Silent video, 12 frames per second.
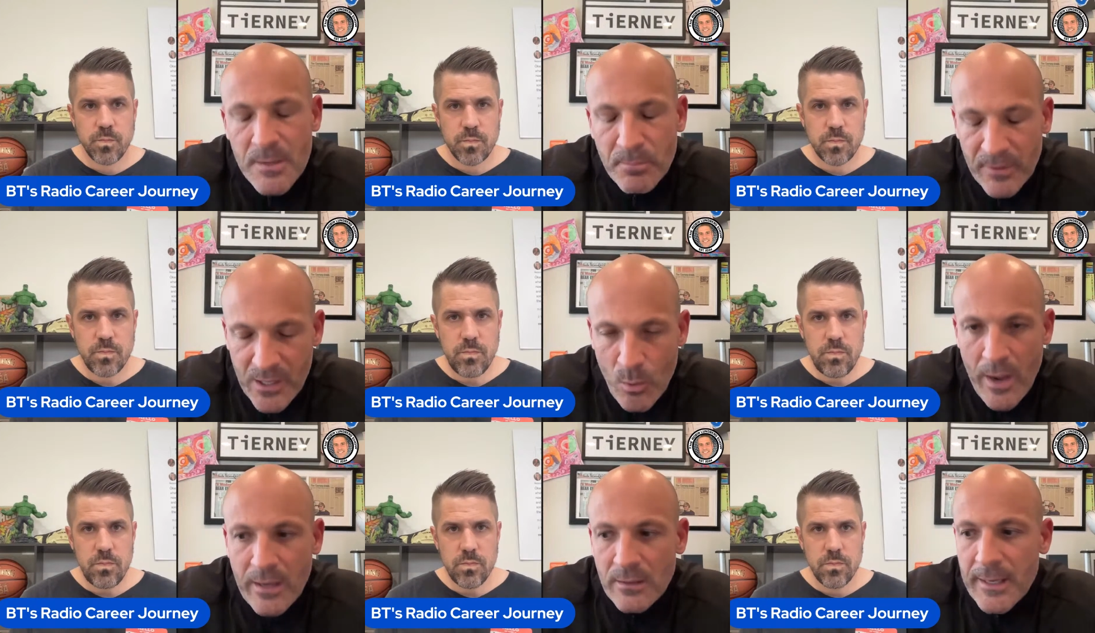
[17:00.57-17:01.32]
Speaker 1: pretty
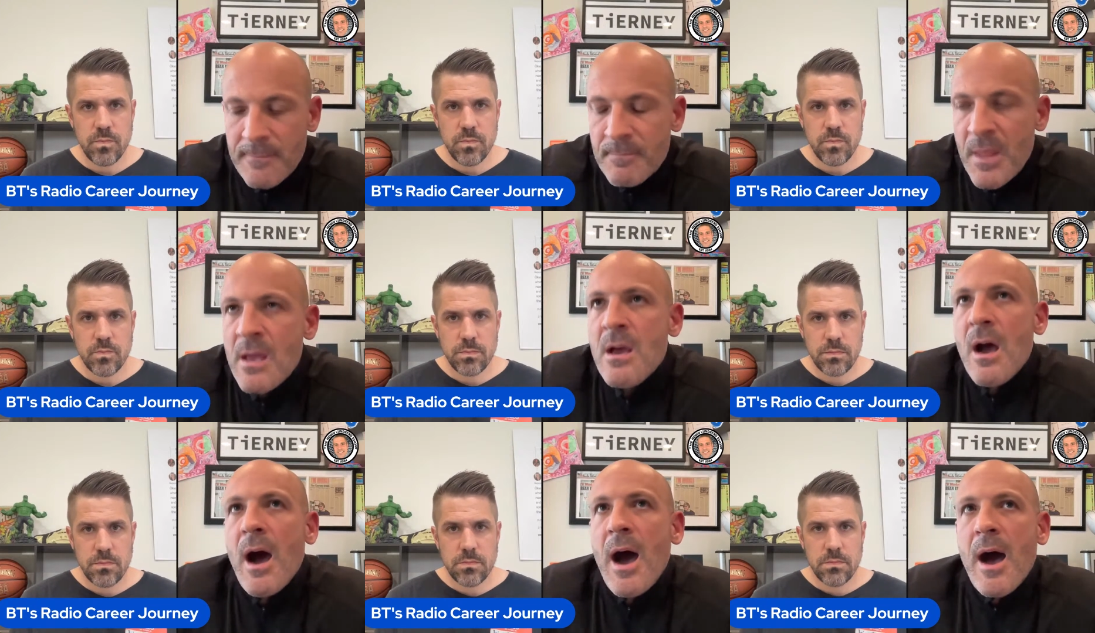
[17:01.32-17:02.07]
quickly.
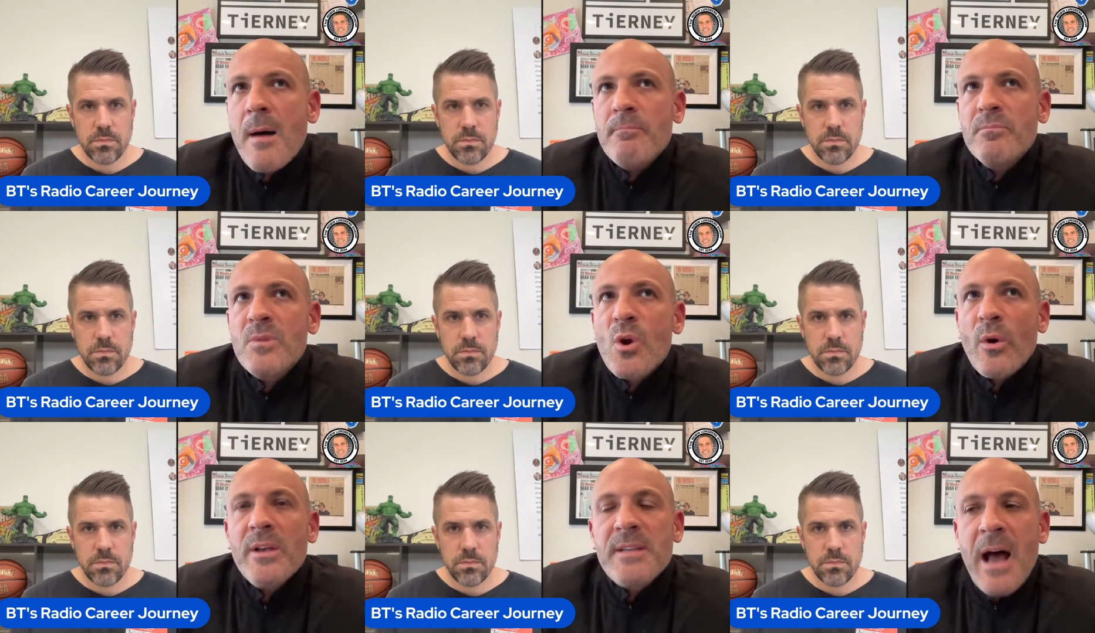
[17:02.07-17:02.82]
Um,
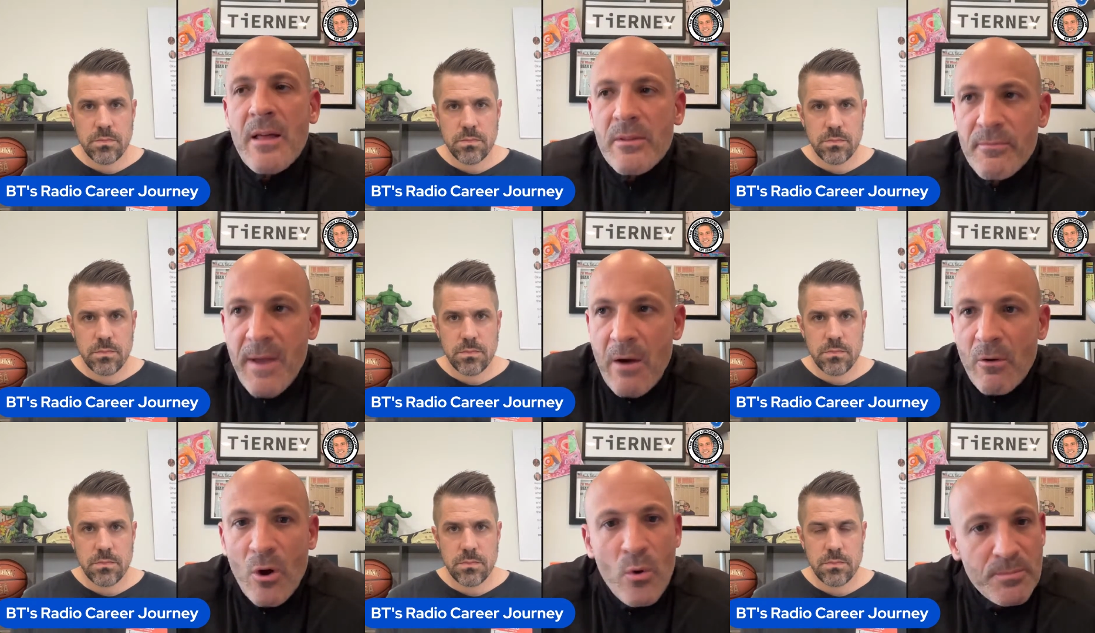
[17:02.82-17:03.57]
Chris
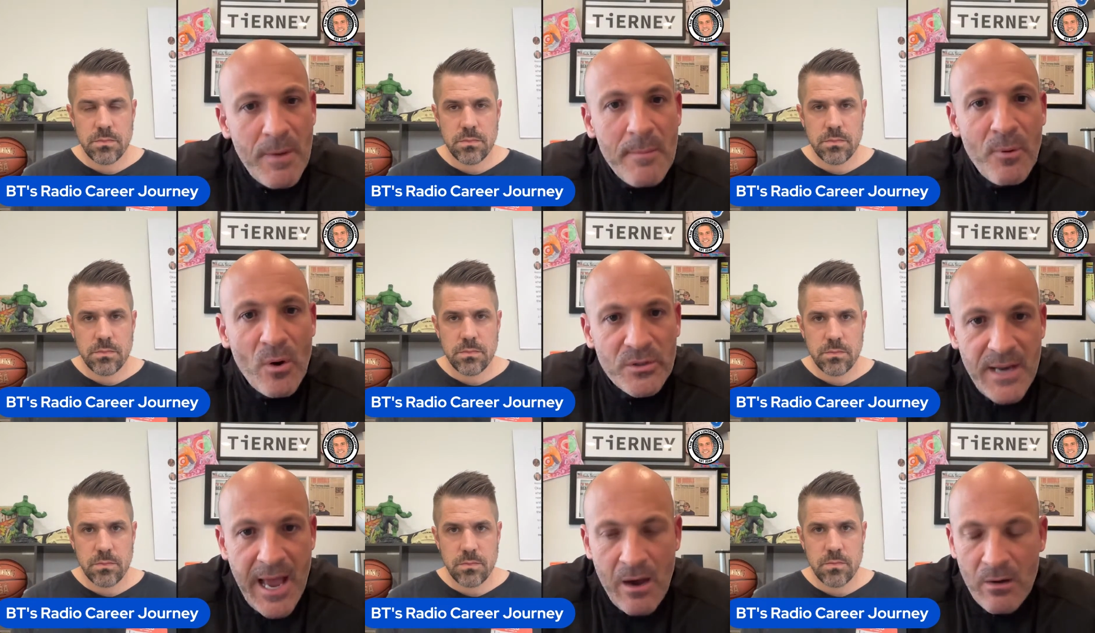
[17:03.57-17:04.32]
Oliviero, who's my
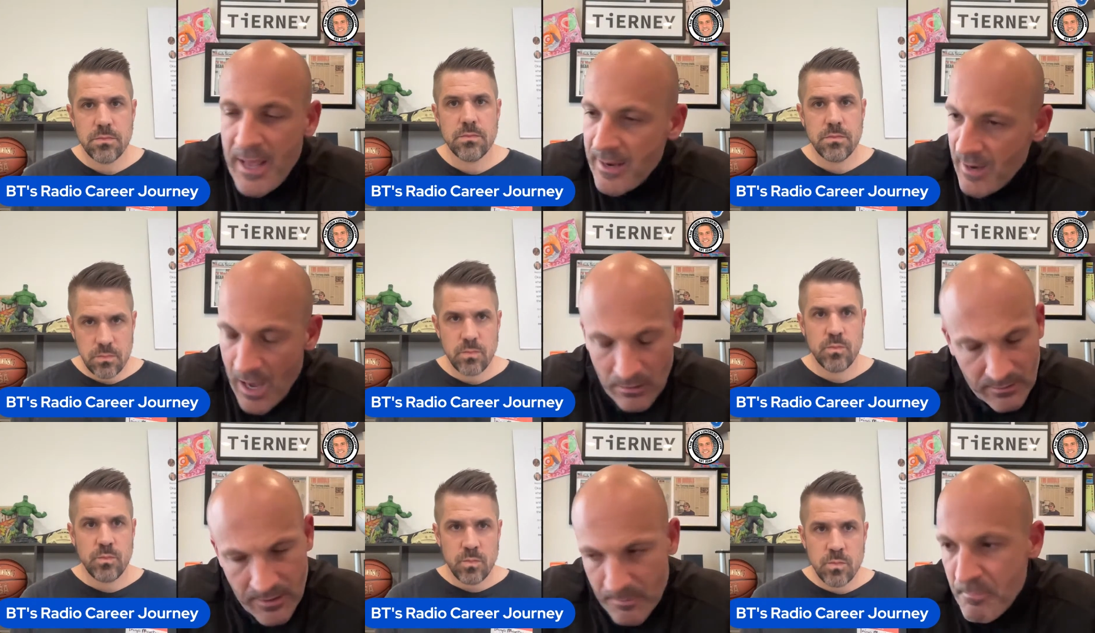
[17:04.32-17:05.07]
boss now and
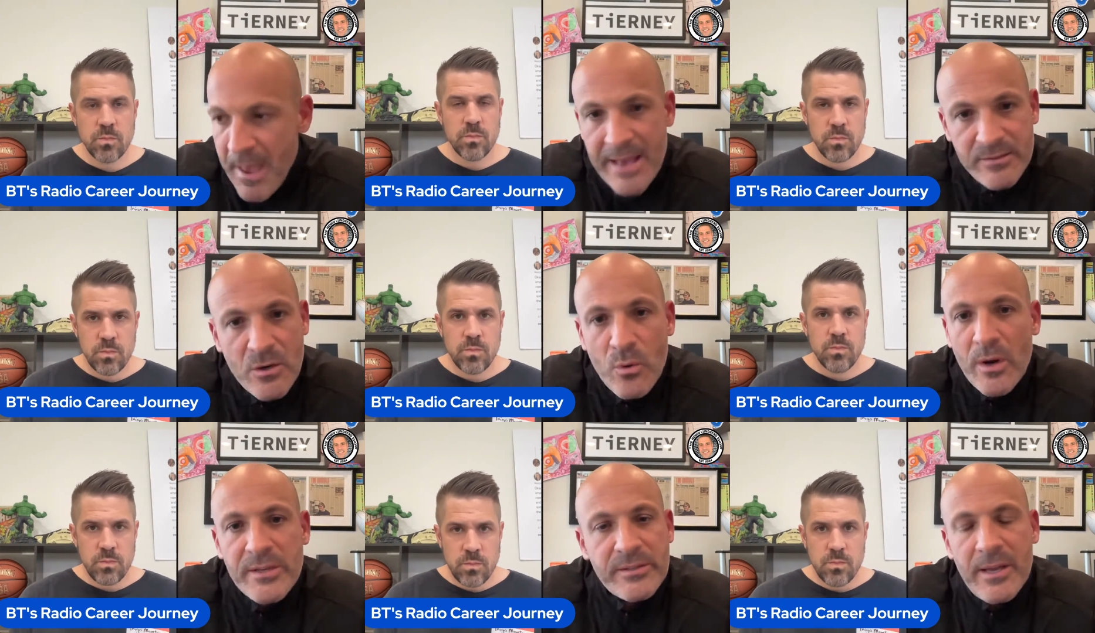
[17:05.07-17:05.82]
uh, the best.
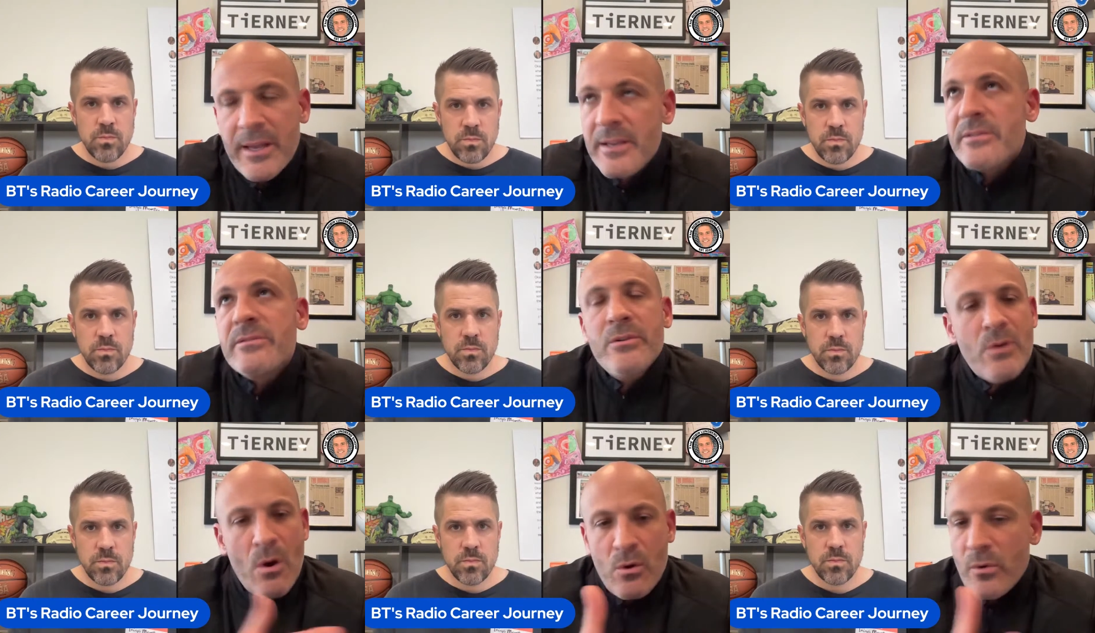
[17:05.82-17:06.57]
Chris is,
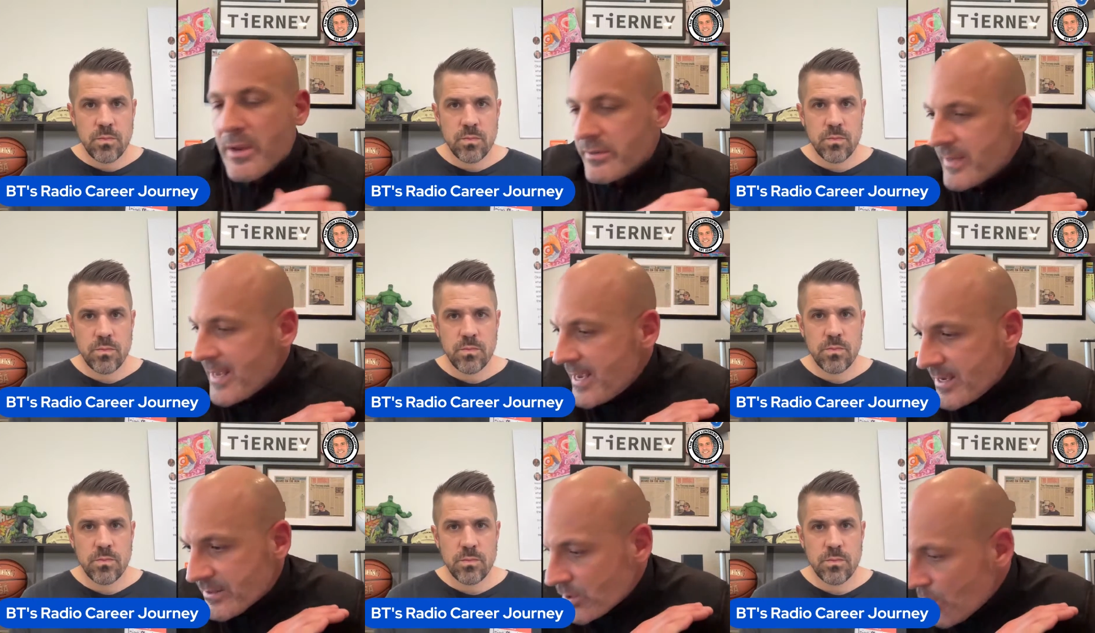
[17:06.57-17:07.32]
you know, Chris,
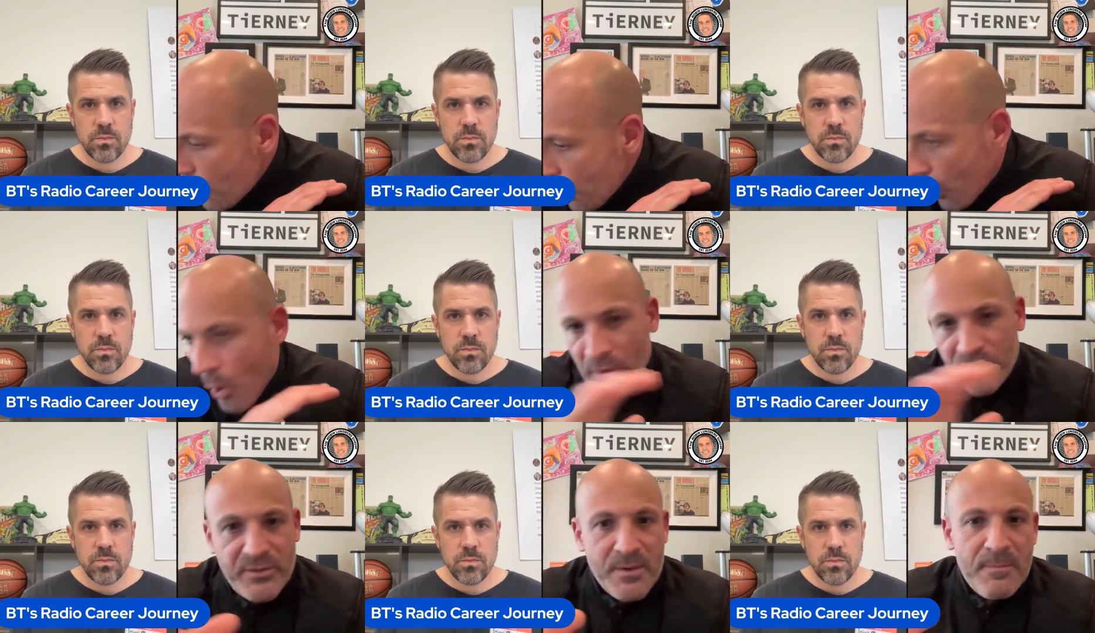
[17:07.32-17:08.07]
he is
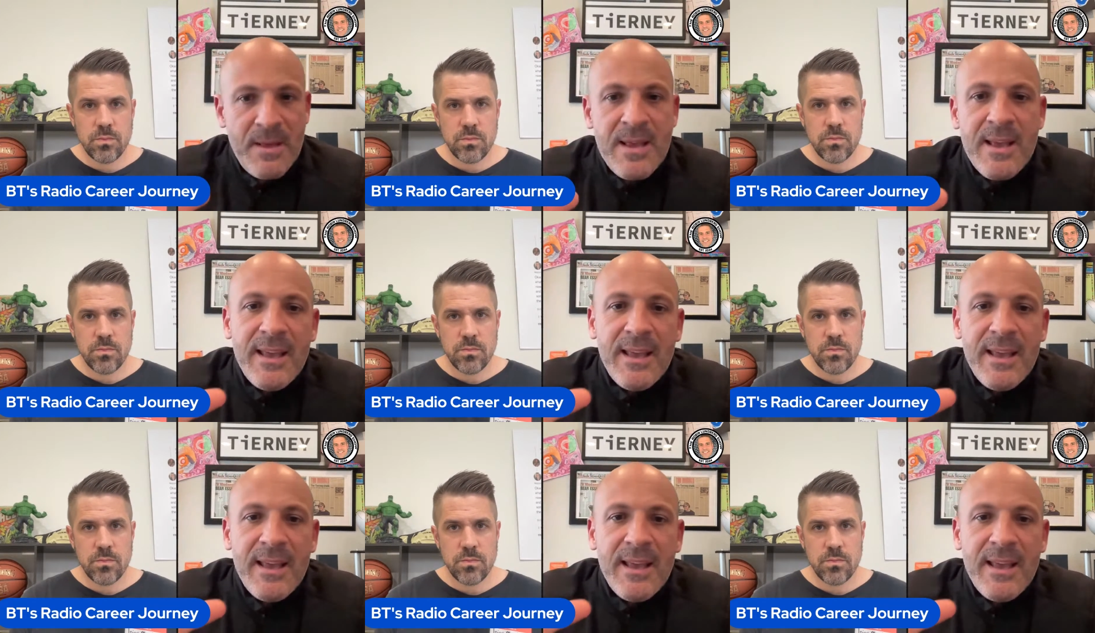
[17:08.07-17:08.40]
awesome.